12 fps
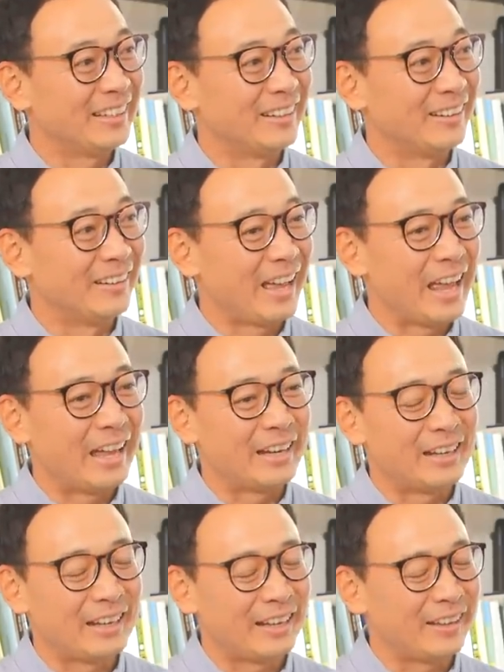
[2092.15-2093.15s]
You know,
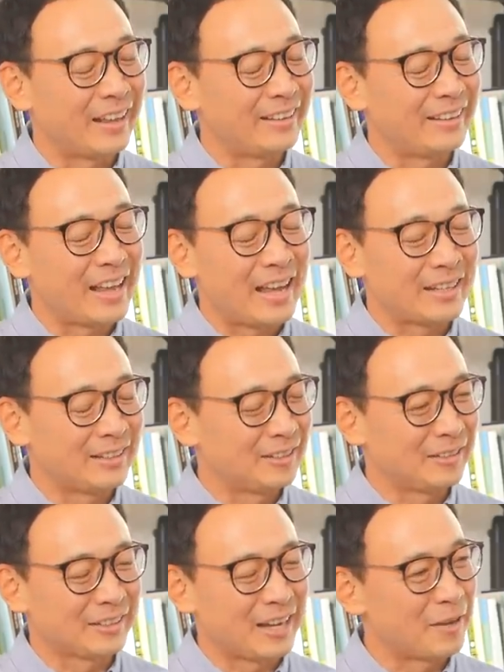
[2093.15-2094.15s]
and that that
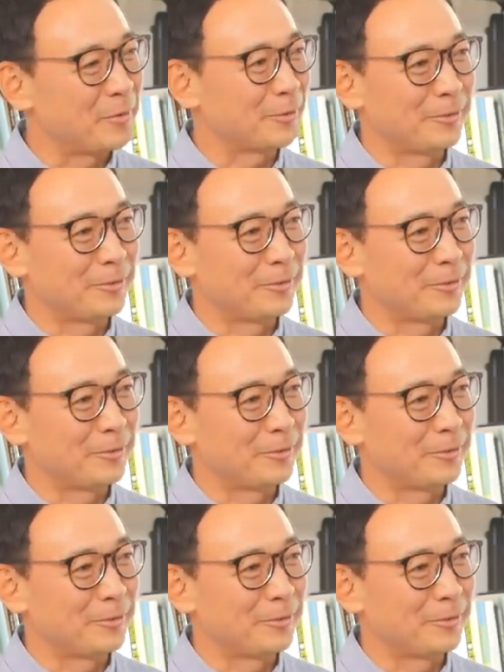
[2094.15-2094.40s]
kind of